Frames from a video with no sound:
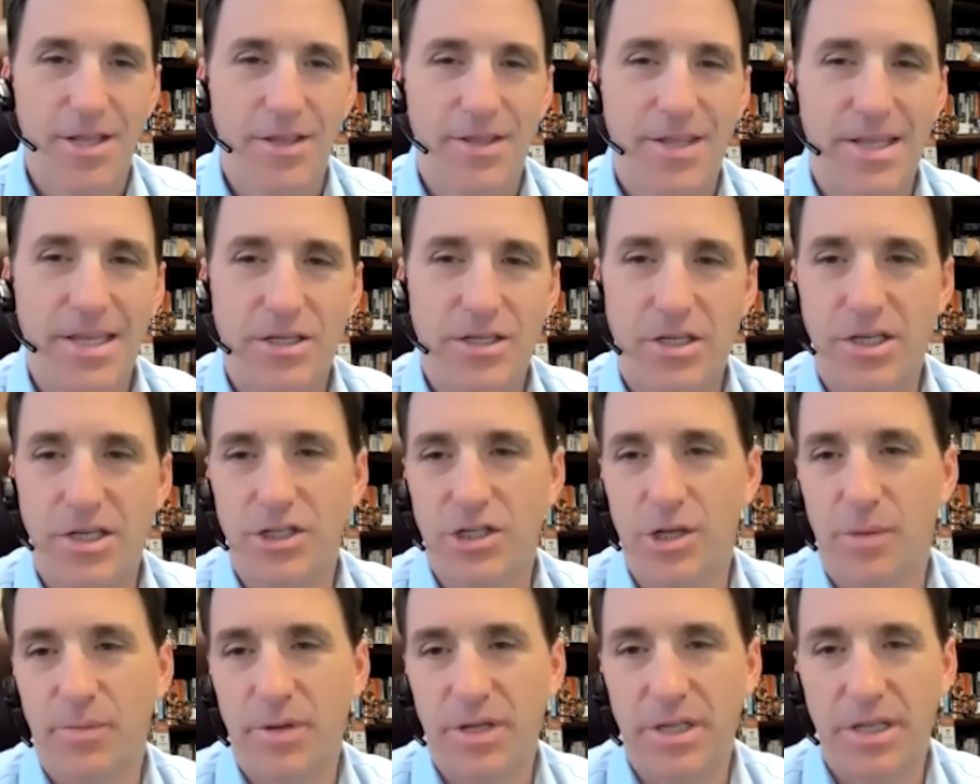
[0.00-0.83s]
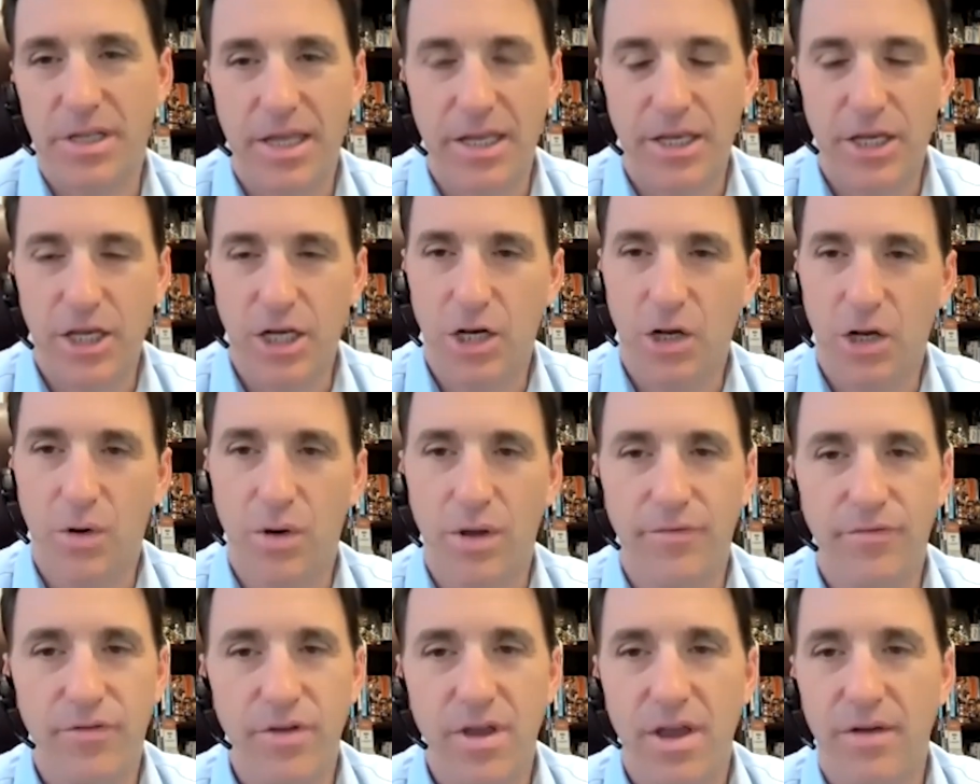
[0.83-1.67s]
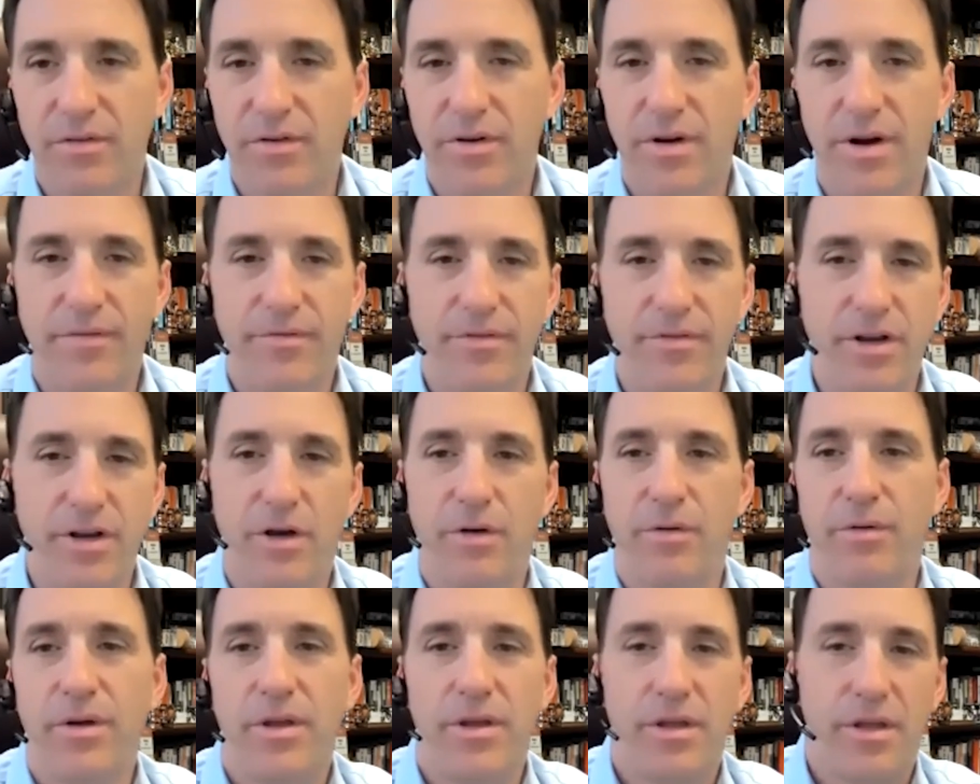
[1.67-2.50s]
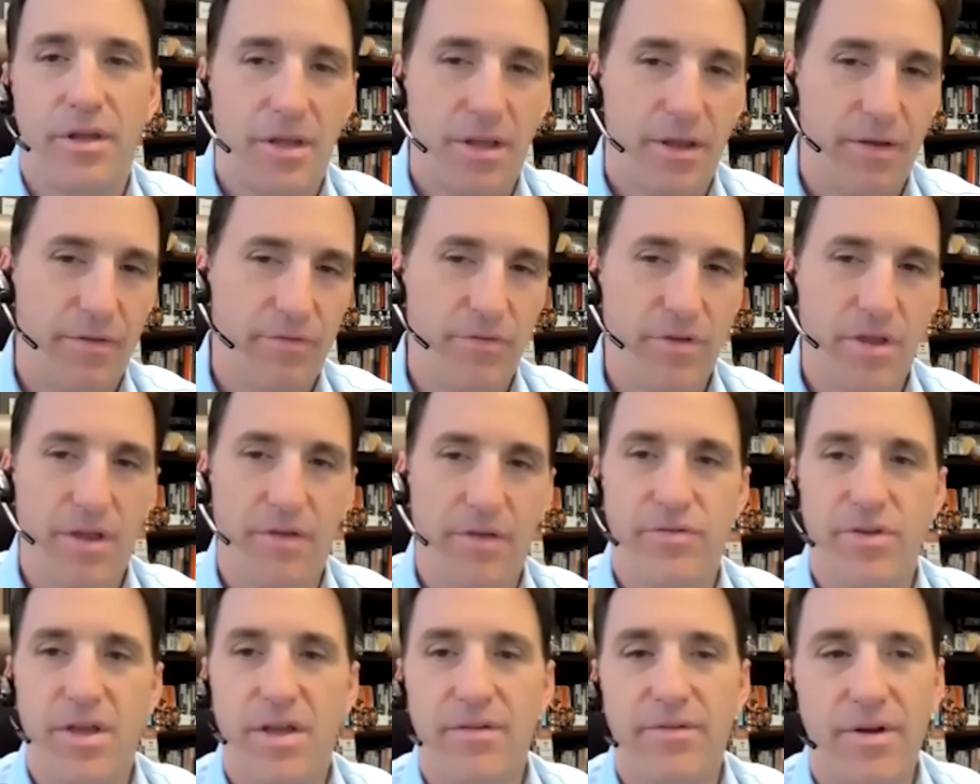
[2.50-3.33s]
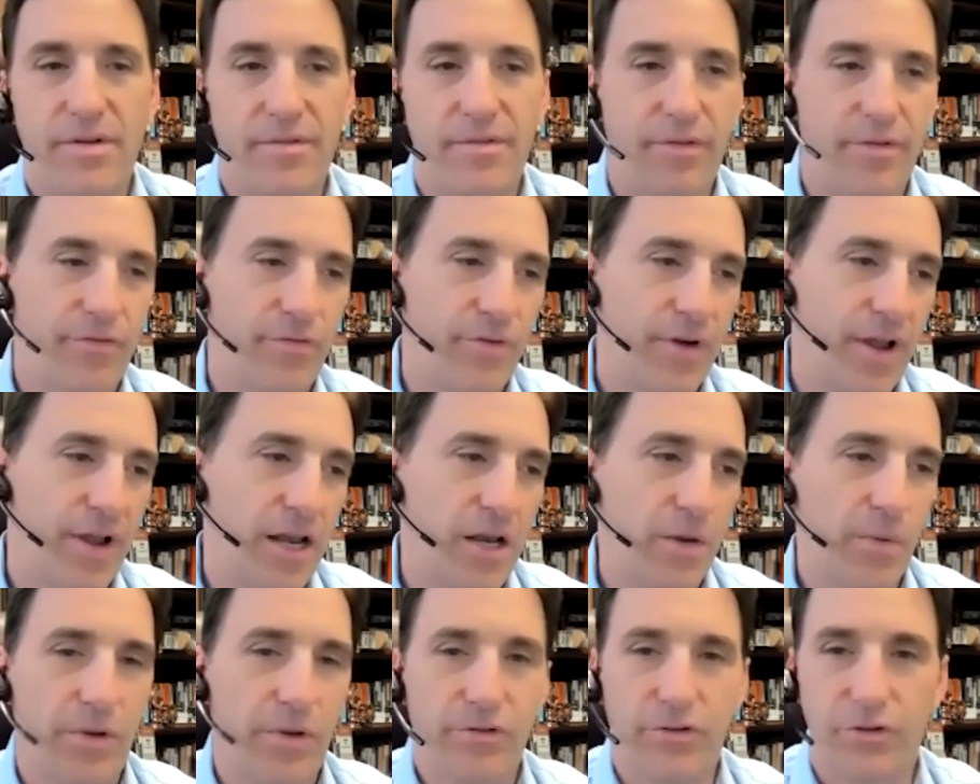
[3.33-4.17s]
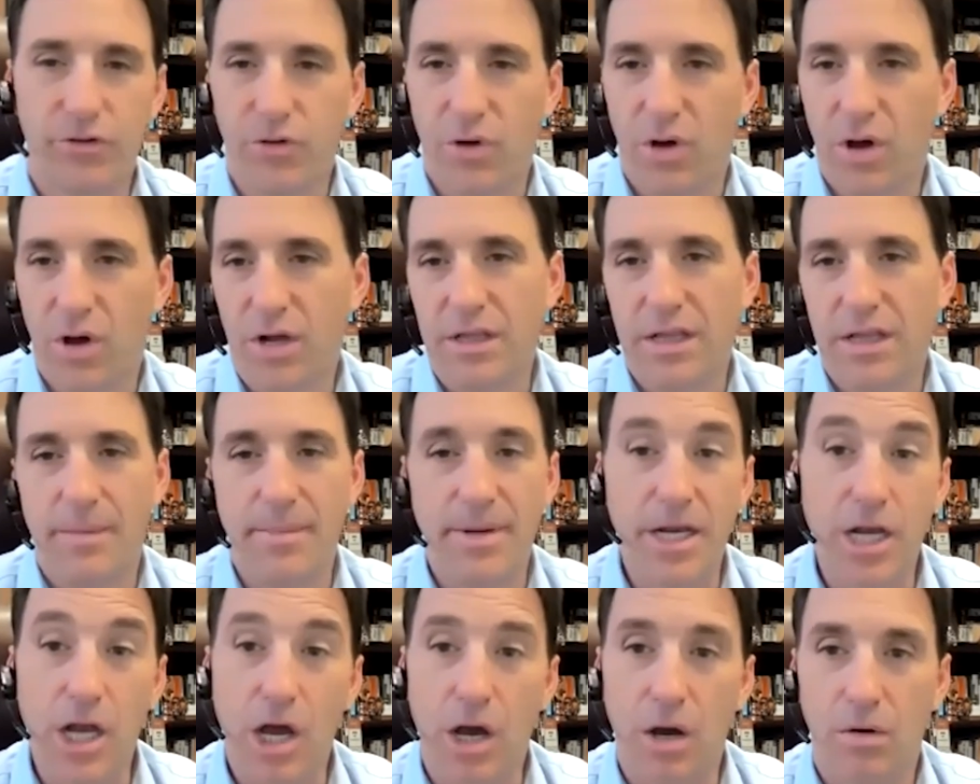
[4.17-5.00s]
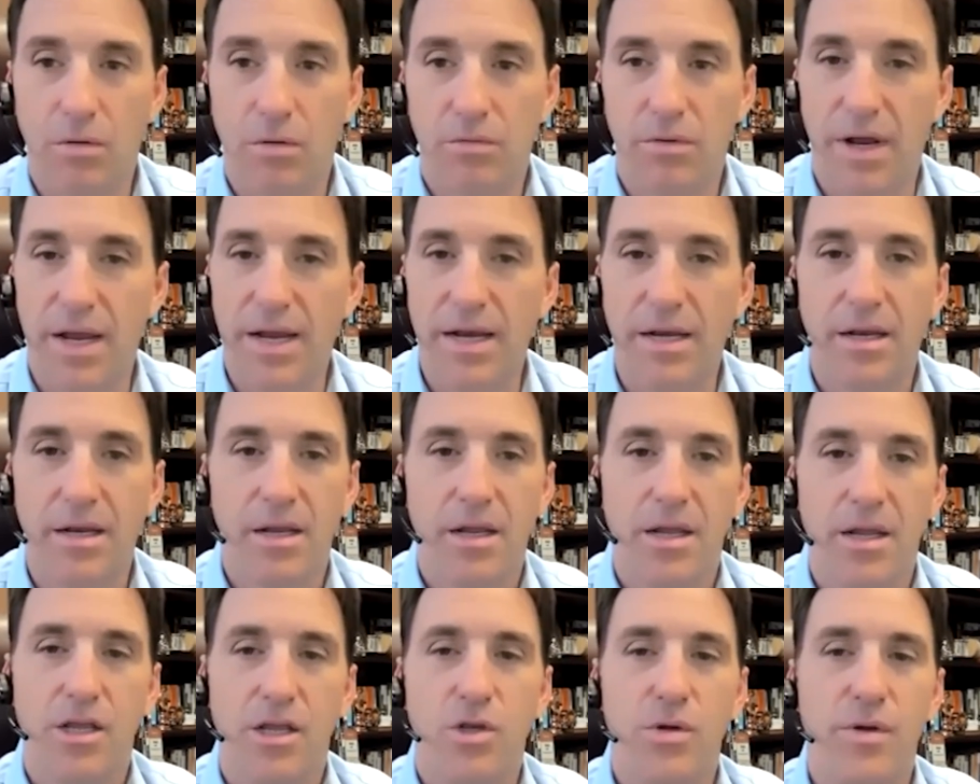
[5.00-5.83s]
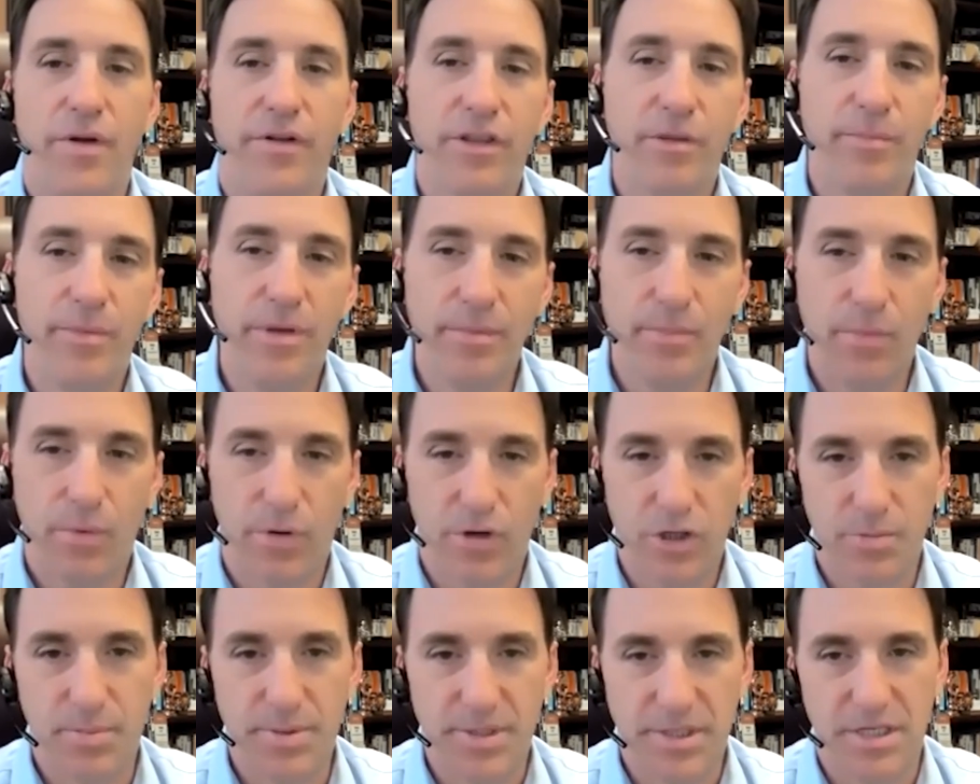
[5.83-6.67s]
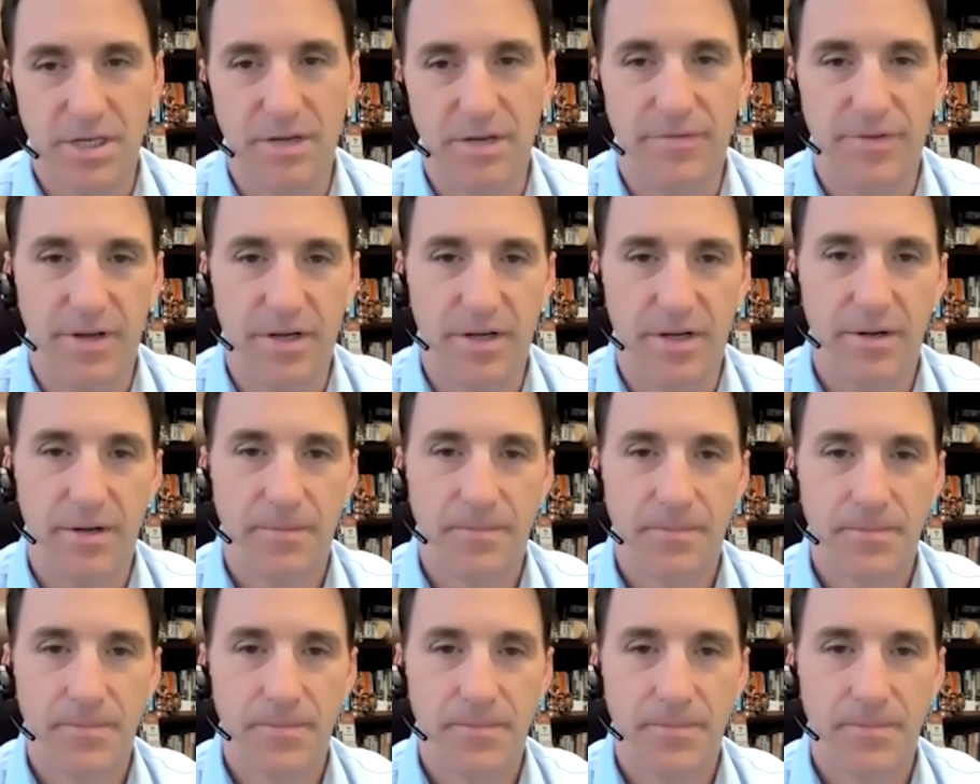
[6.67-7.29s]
say something like, if you ever have a friend who wants to talk, let me know, right? You have to be more specific.